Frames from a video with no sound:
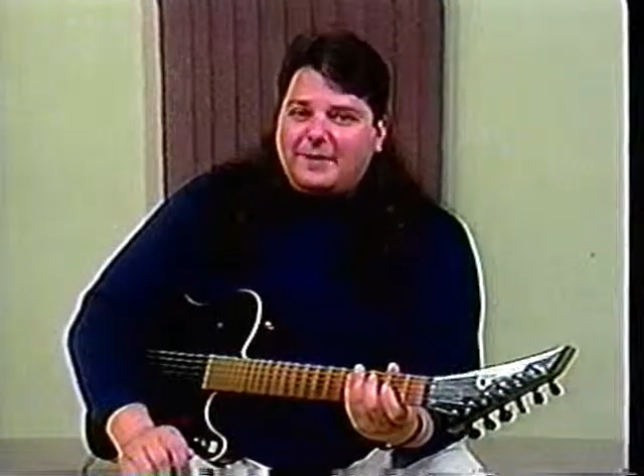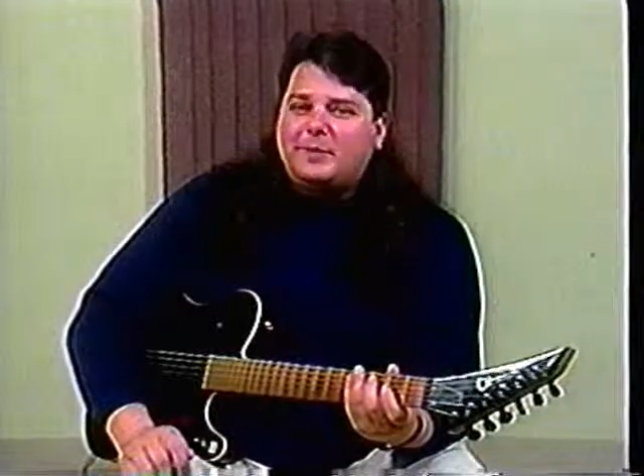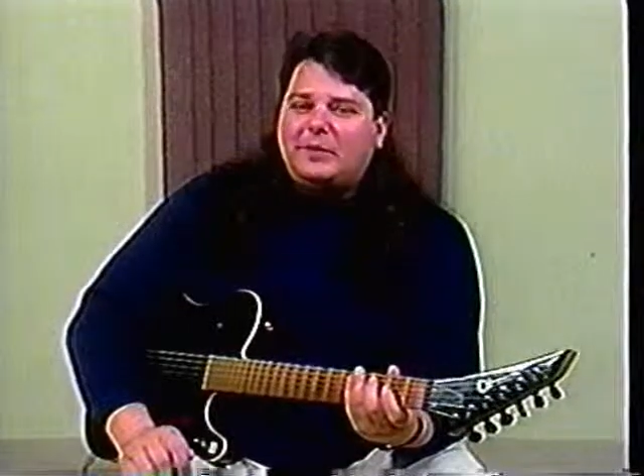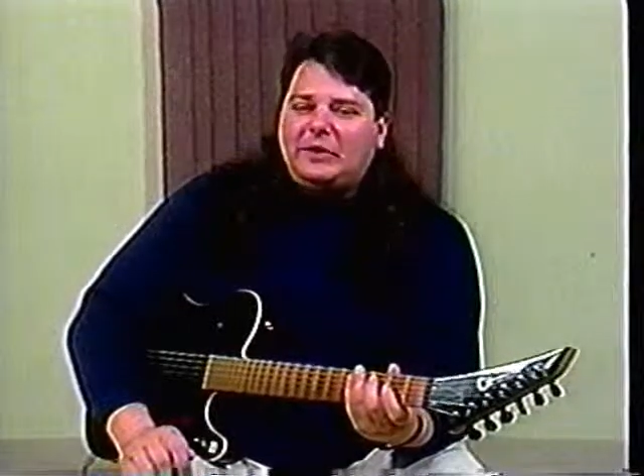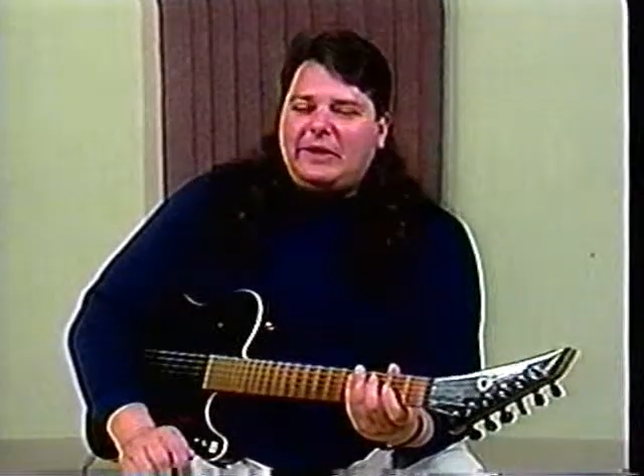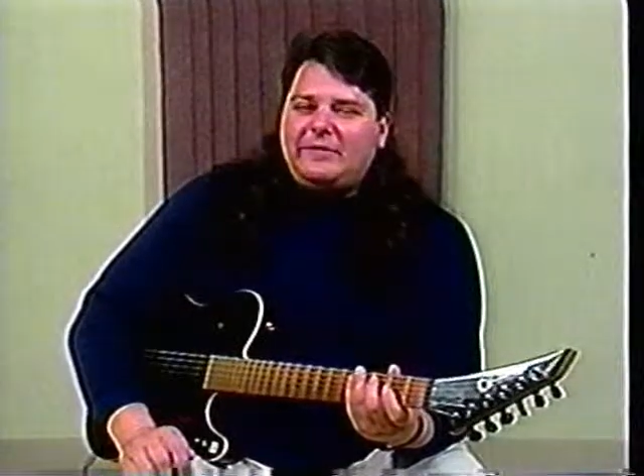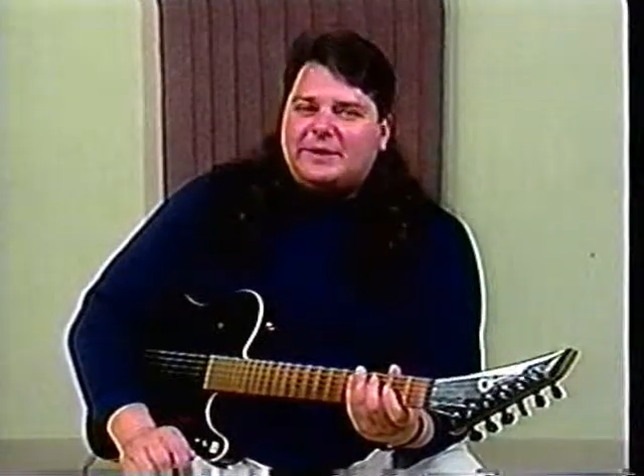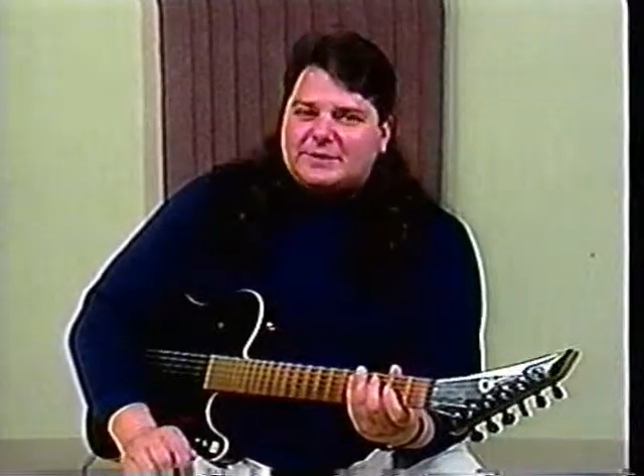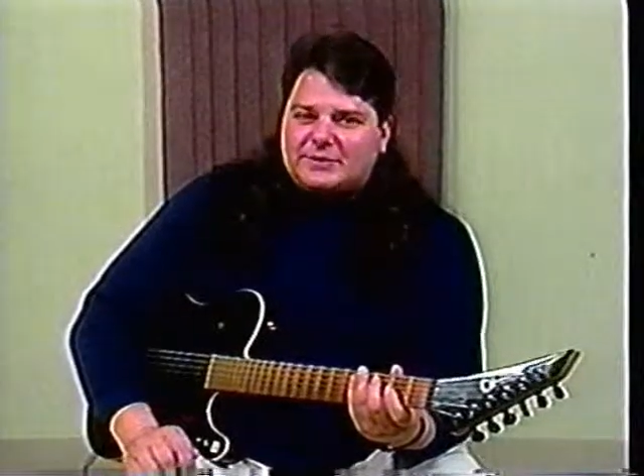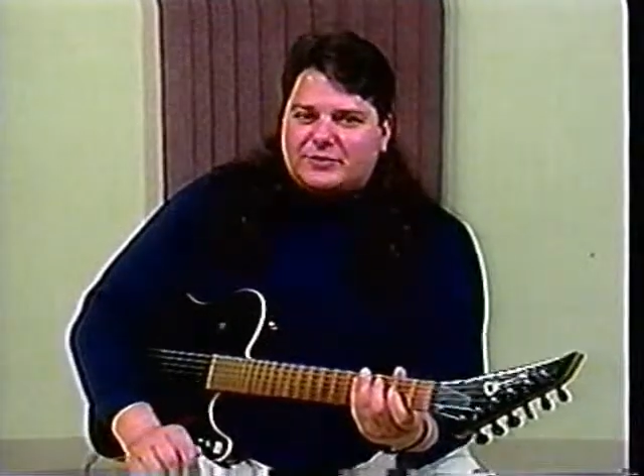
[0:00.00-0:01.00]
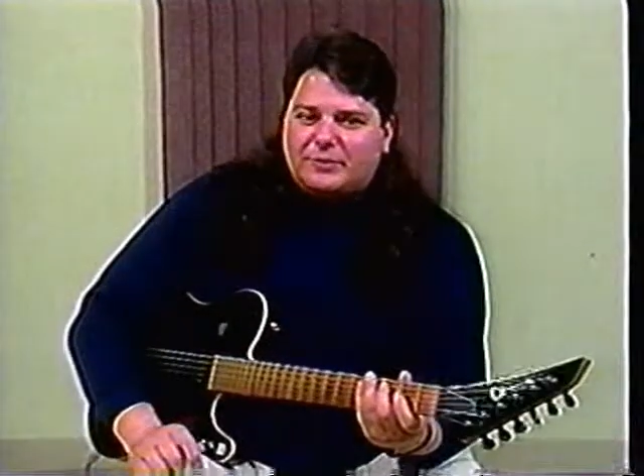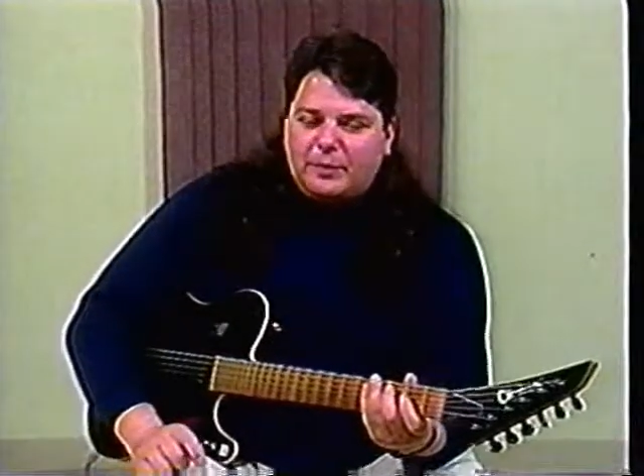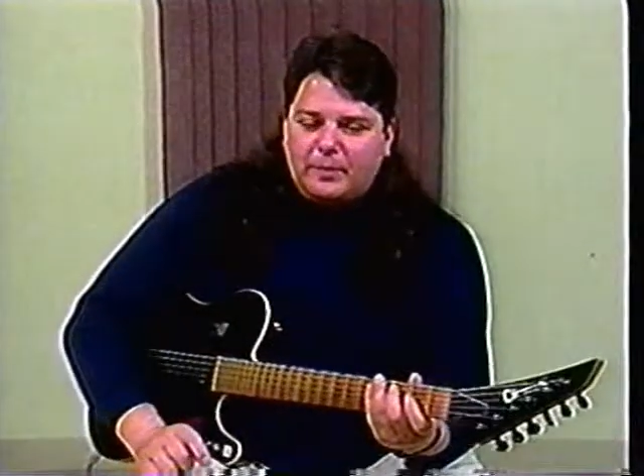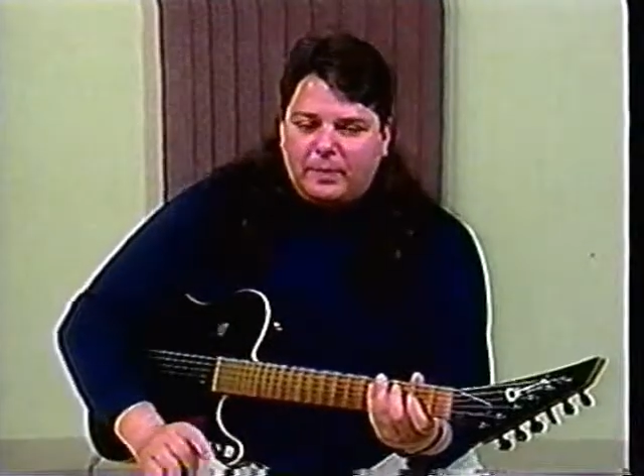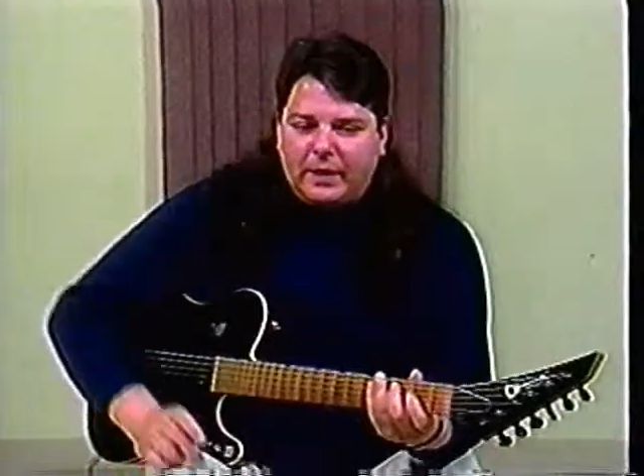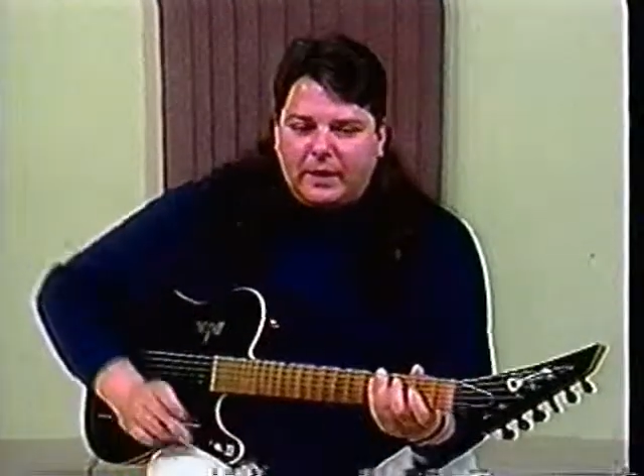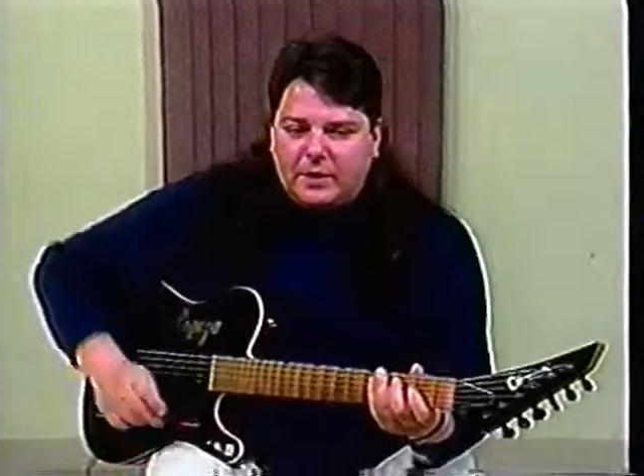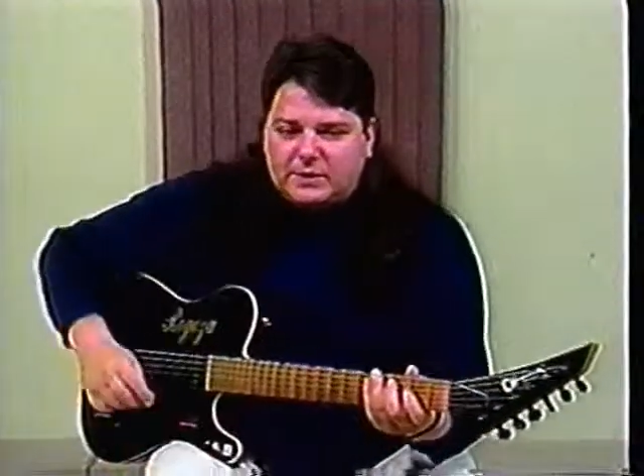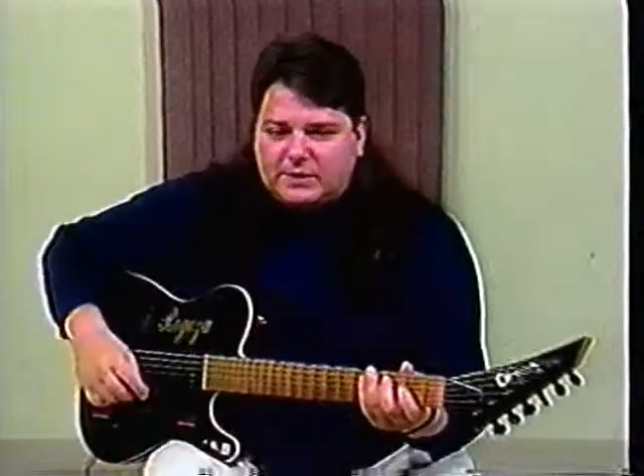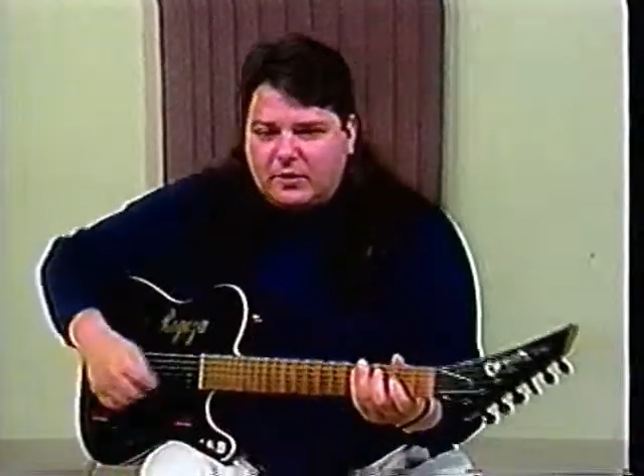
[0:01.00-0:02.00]
Believe it, it's true.
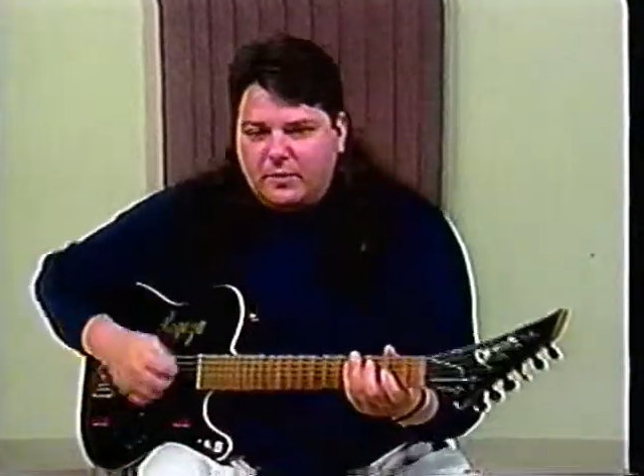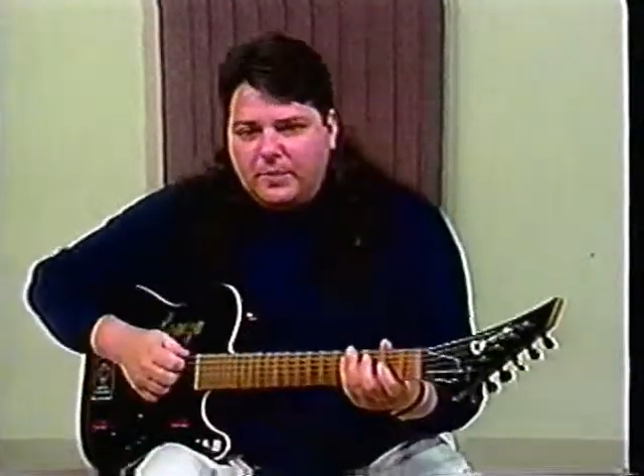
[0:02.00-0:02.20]
So